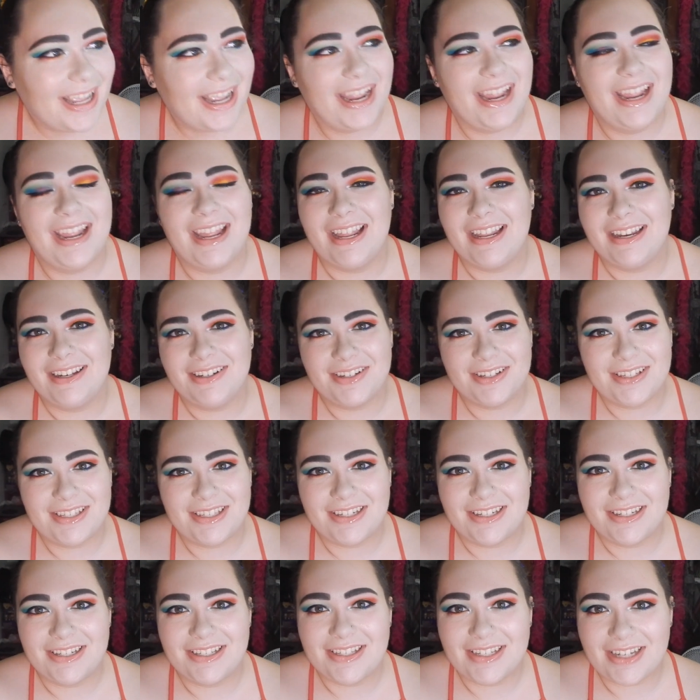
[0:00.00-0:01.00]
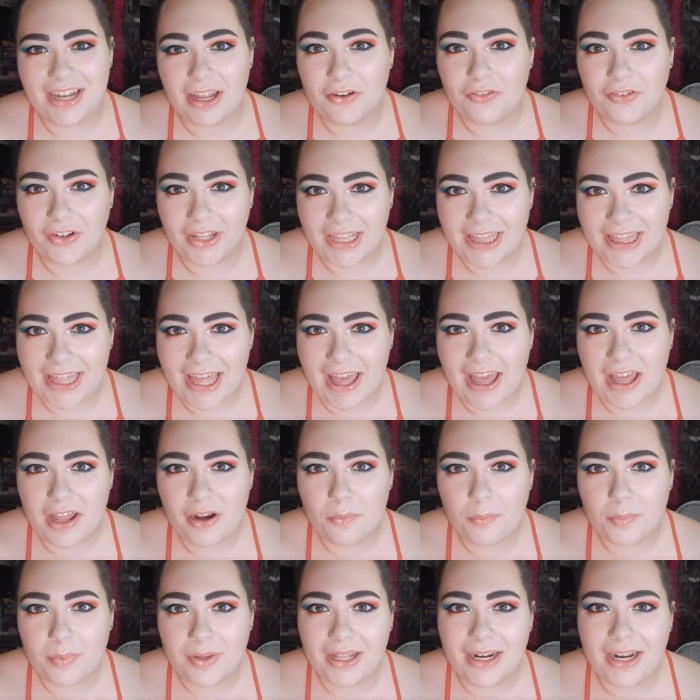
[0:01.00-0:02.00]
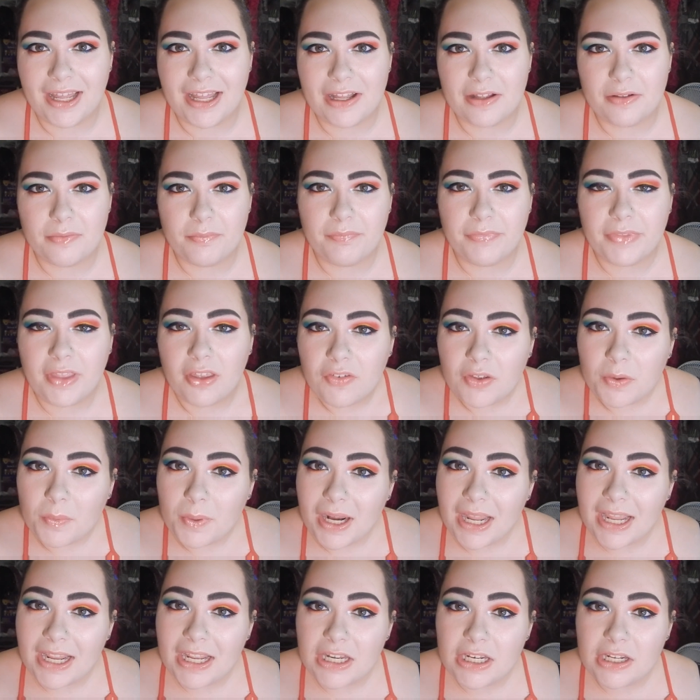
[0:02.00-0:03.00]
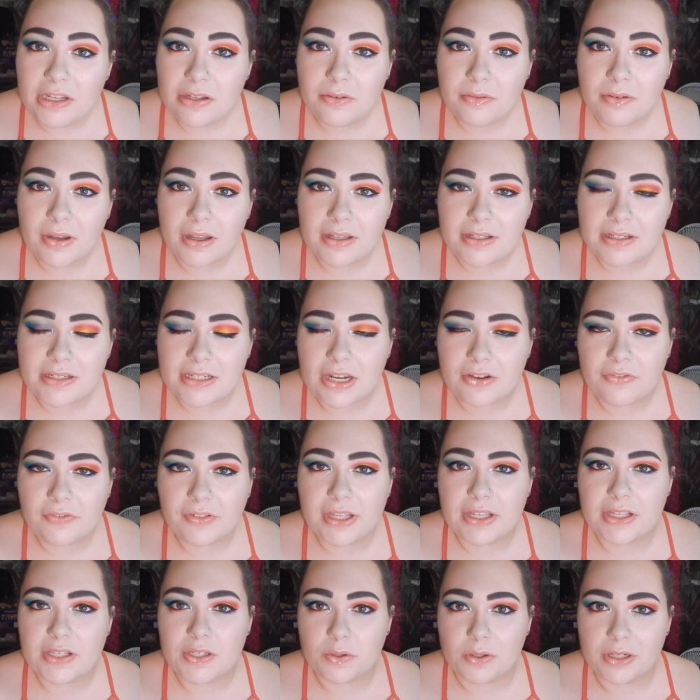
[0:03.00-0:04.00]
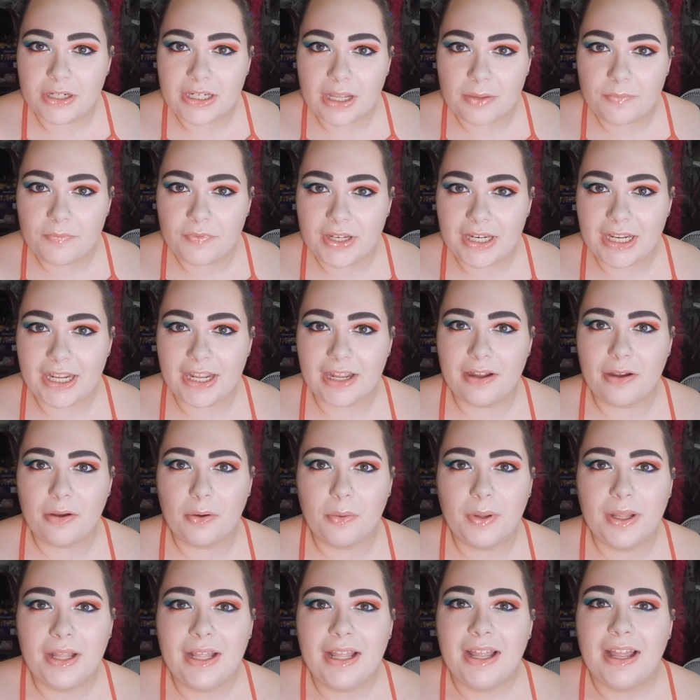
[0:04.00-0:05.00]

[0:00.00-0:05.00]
and just stuff like that. But if you want, I can do definitely a storytime video.